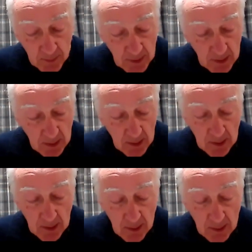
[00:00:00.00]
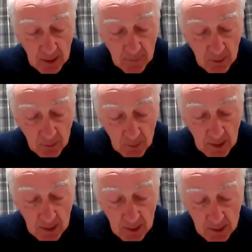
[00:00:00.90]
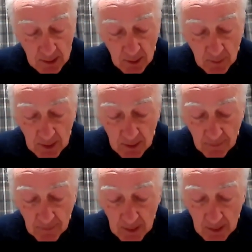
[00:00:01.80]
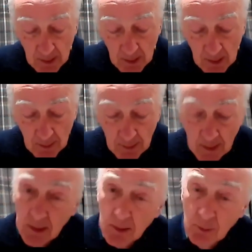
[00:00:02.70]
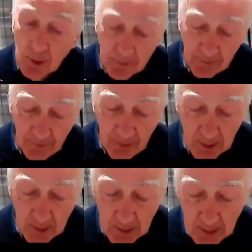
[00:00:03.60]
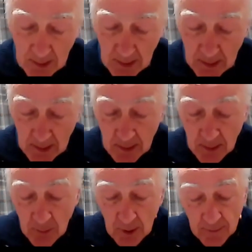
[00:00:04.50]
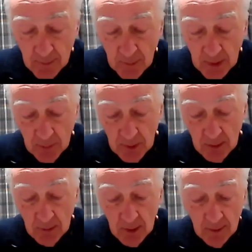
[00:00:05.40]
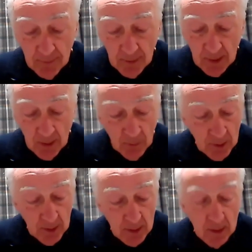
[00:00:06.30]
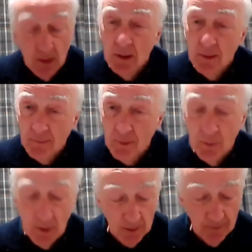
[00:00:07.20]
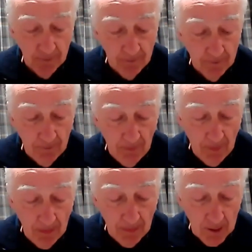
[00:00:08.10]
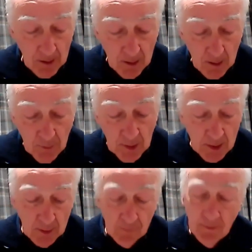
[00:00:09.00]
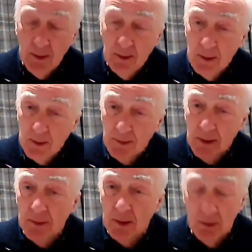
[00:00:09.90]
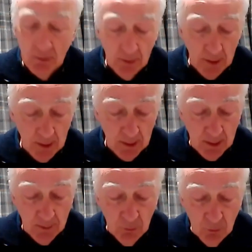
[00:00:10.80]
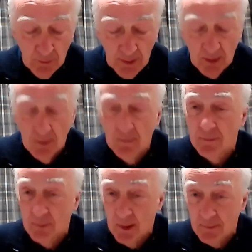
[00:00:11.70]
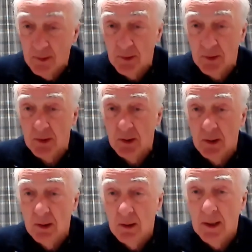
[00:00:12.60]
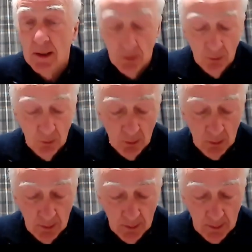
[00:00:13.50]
be that even the wind and the sea obey him? There, the word for fear is the word from which we derive our word phobia. But its, its flavor in the Greek is more that of reverence and awe.